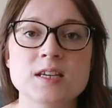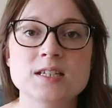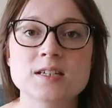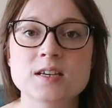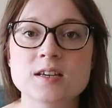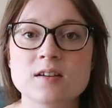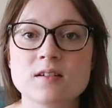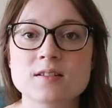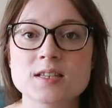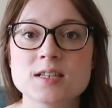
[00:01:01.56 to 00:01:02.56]
They did a
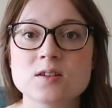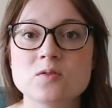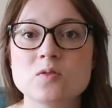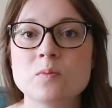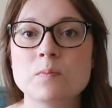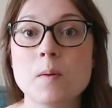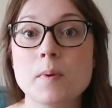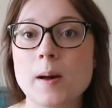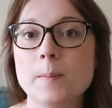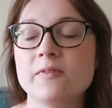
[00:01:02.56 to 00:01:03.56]
artisanal
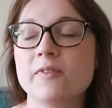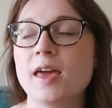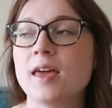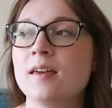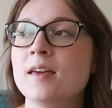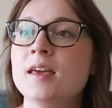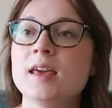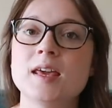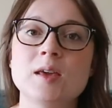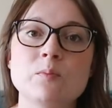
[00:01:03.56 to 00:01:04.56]
pop-up fair
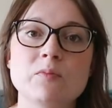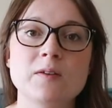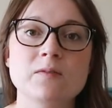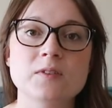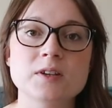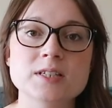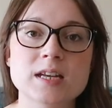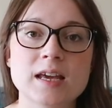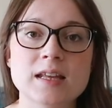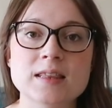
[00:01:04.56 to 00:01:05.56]
in Brentford,
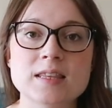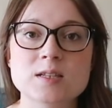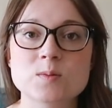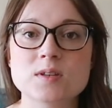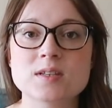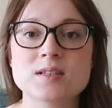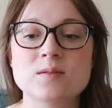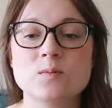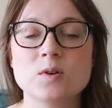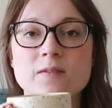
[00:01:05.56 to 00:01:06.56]
and this was
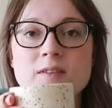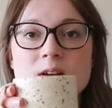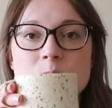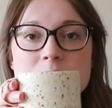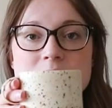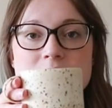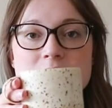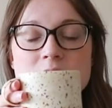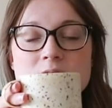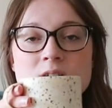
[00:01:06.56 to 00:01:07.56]
one of the little bits
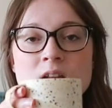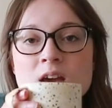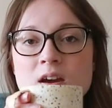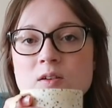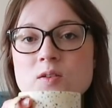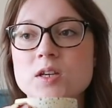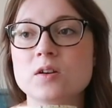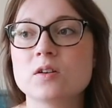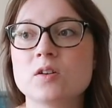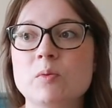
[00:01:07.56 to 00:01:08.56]
that I got. I also
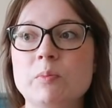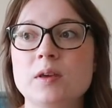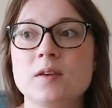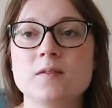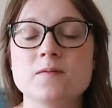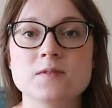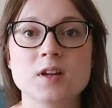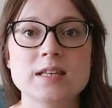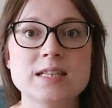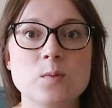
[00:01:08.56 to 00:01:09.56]
got a copy of
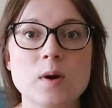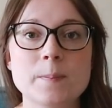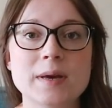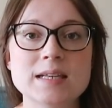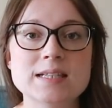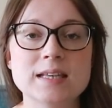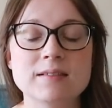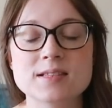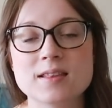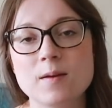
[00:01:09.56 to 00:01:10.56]
ninety-one
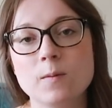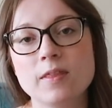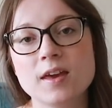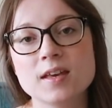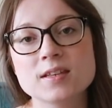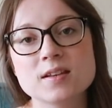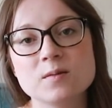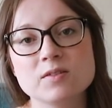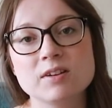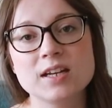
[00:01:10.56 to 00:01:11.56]
magazines. They were there, so
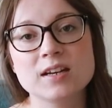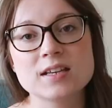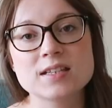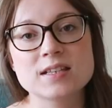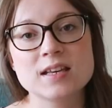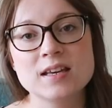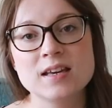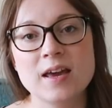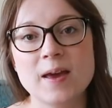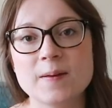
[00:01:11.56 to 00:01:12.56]
it was really nice
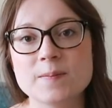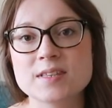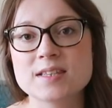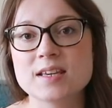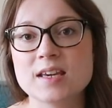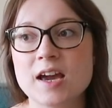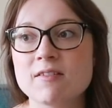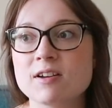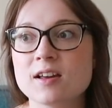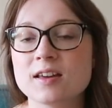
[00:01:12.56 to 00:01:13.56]
um, to see
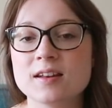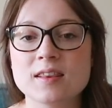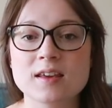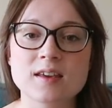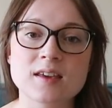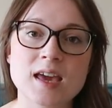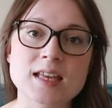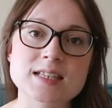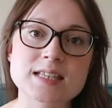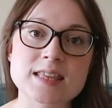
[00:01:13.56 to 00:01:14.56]
Caroline, the
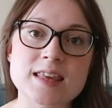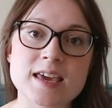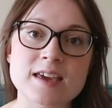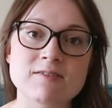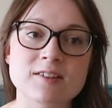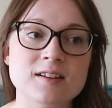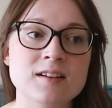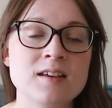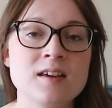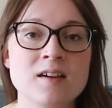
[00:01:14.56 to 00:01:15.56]
editor, there.
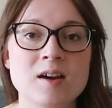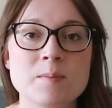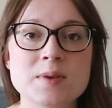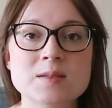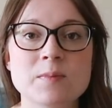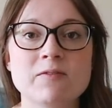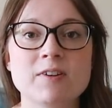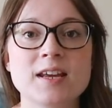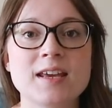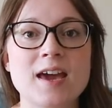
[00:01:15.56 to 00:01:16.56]
And I missed my
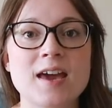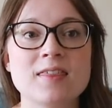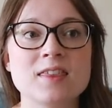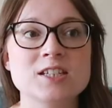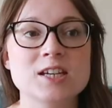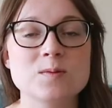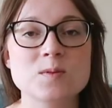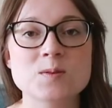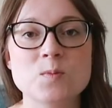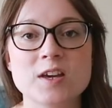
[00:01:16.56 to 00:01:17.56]
friend Kath. She
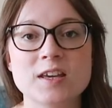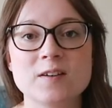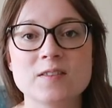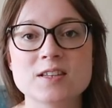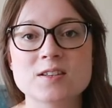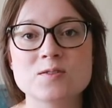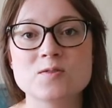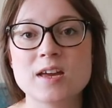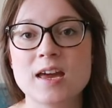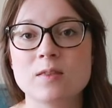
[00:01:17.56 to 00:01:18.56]
was working on the
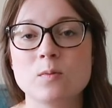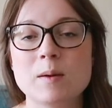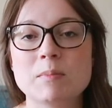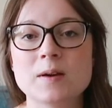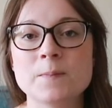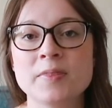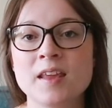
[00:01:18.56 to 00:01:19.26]
store, Kath Weber.